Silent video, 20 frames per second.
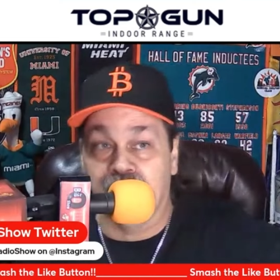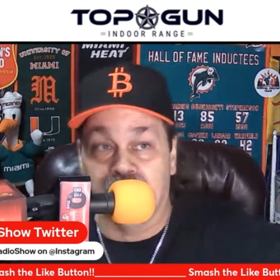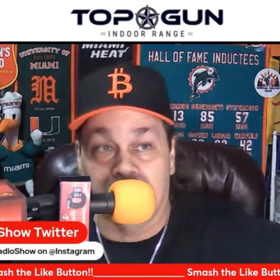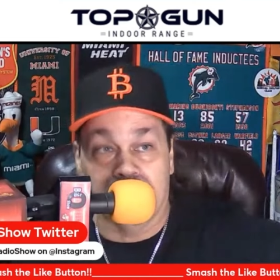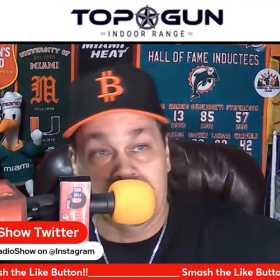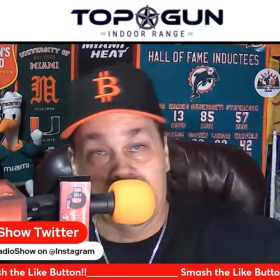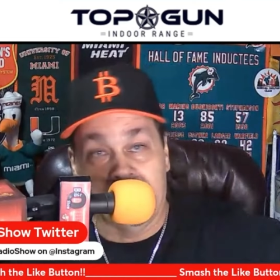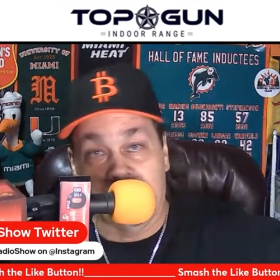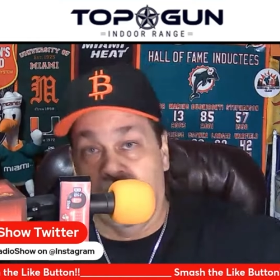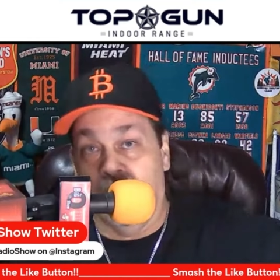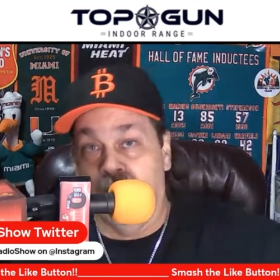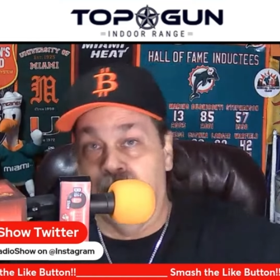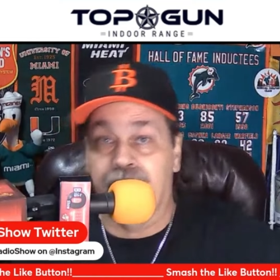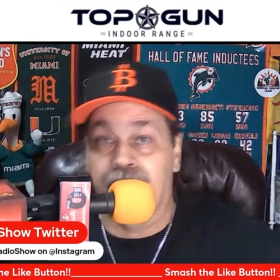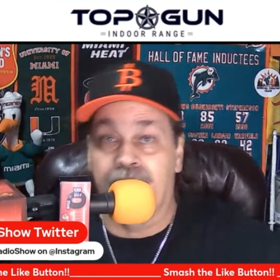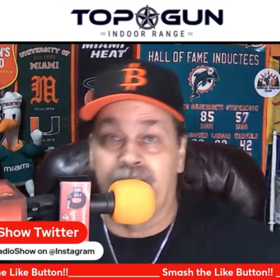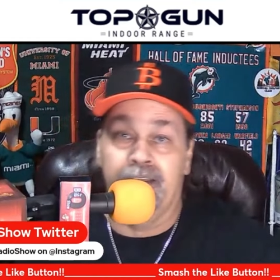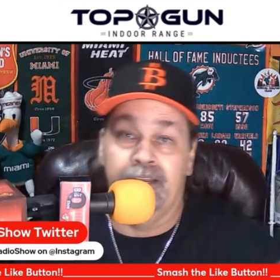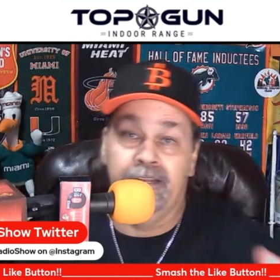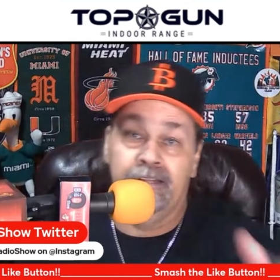with the
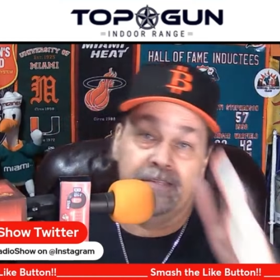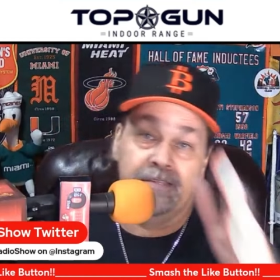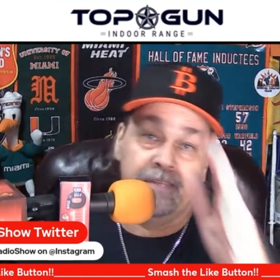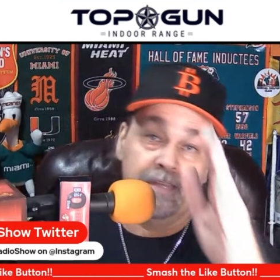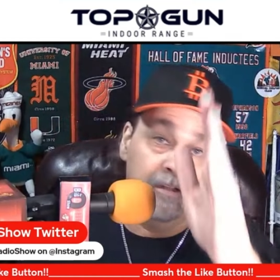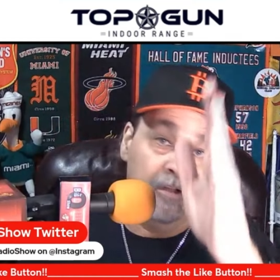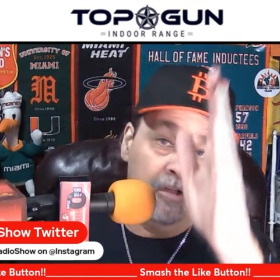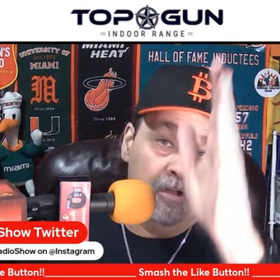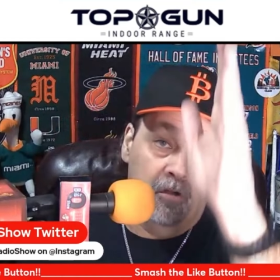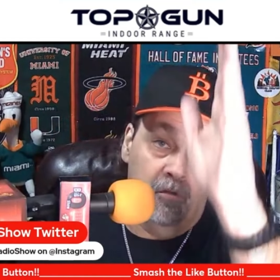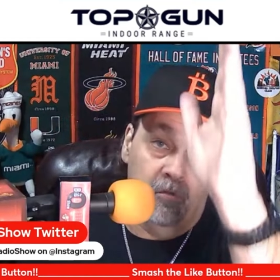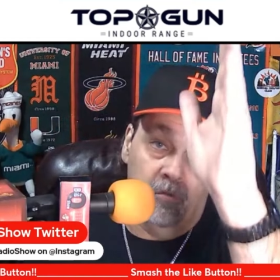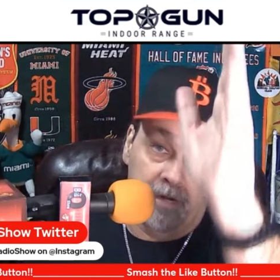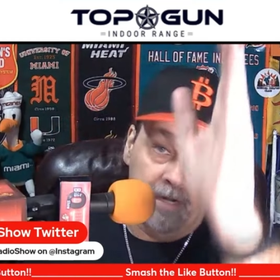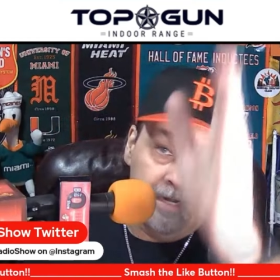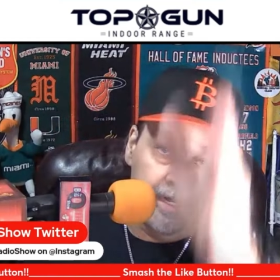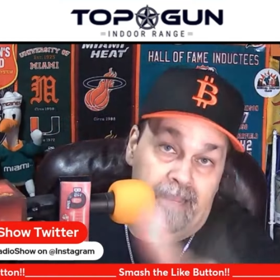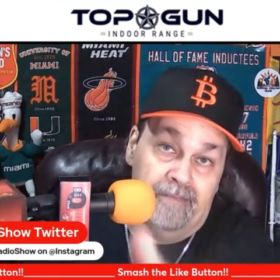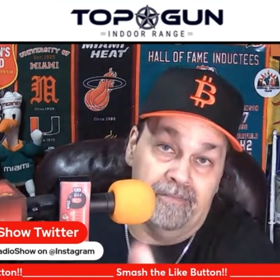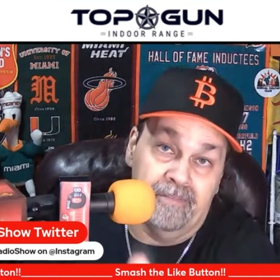Dolphins, and oh, we're
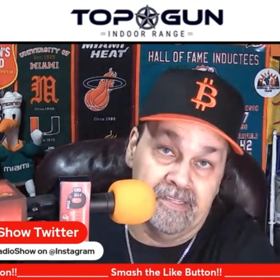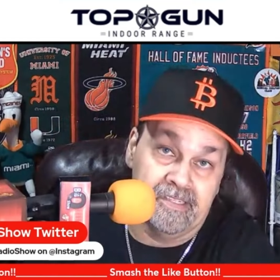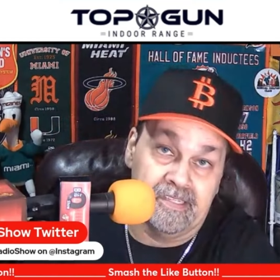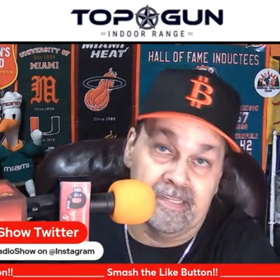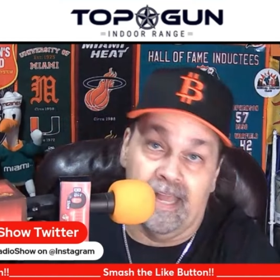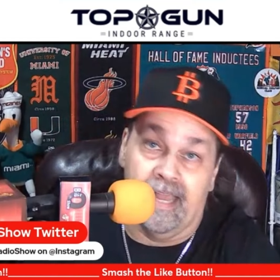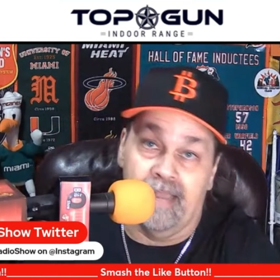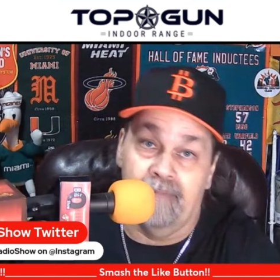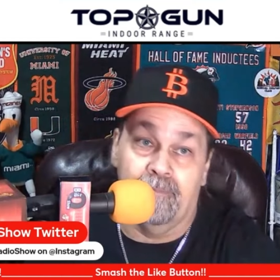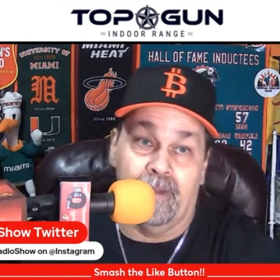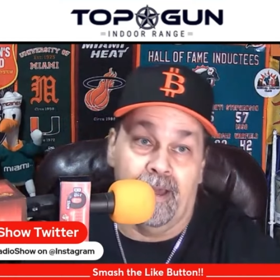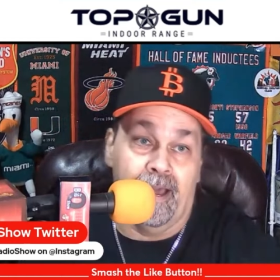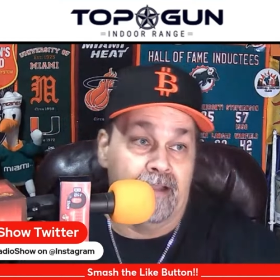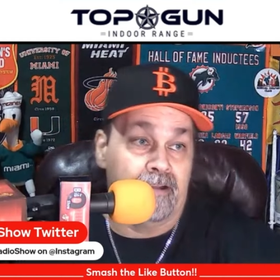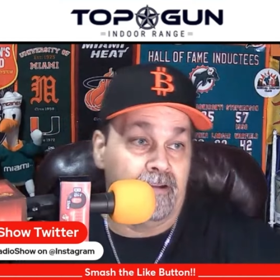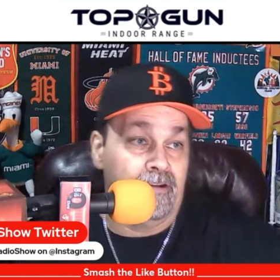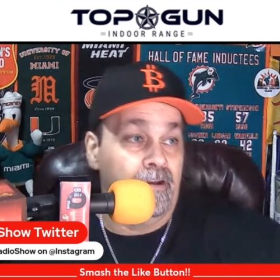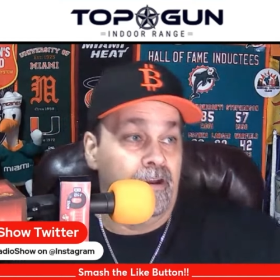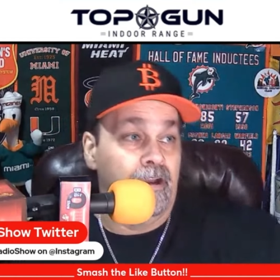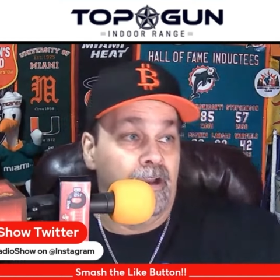gonna have this
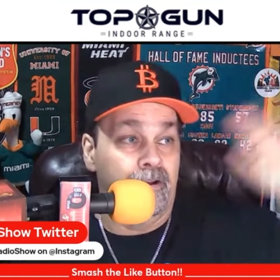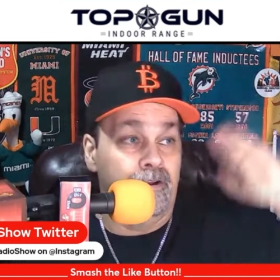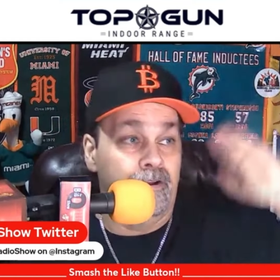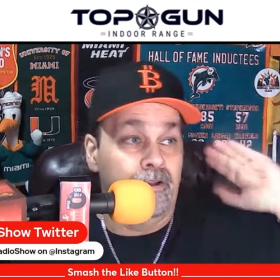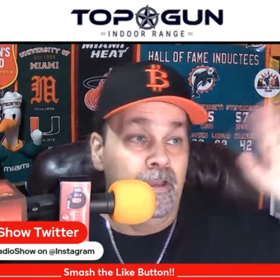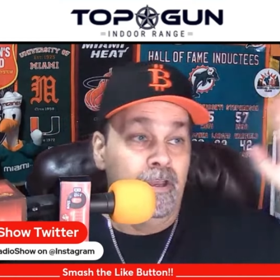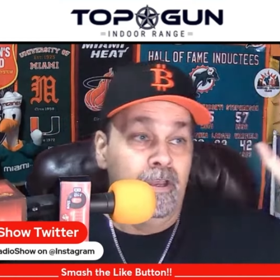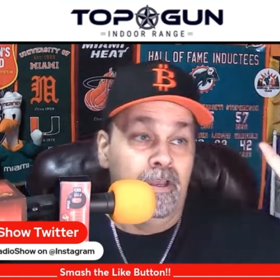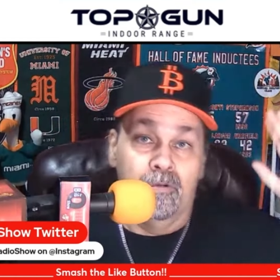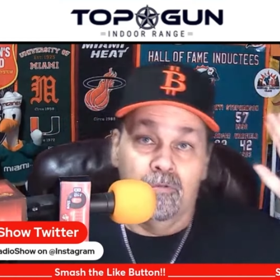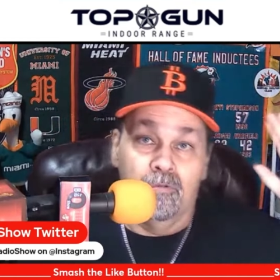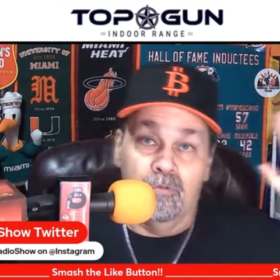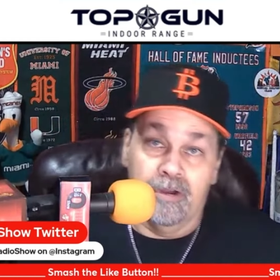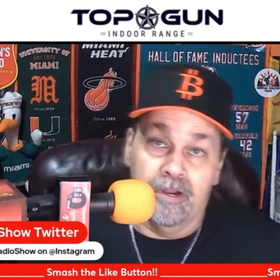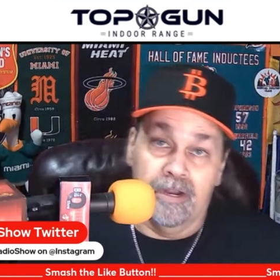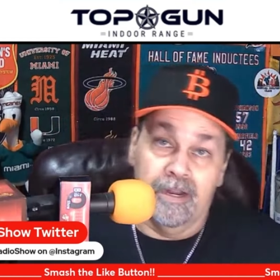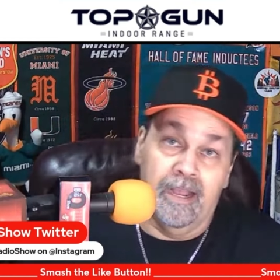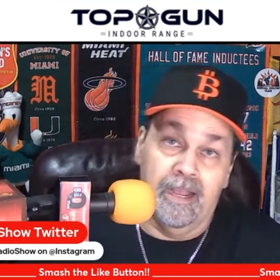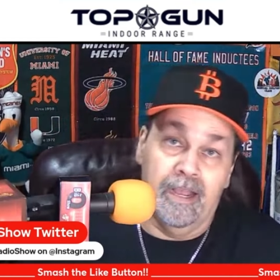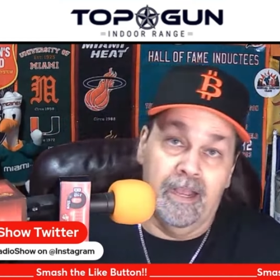linebacker, and we're
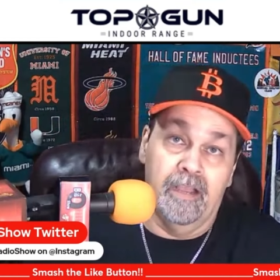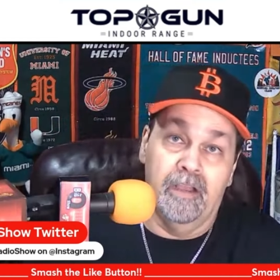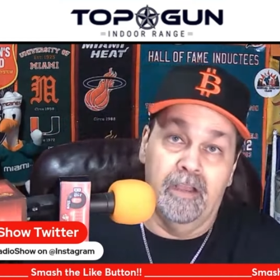gonna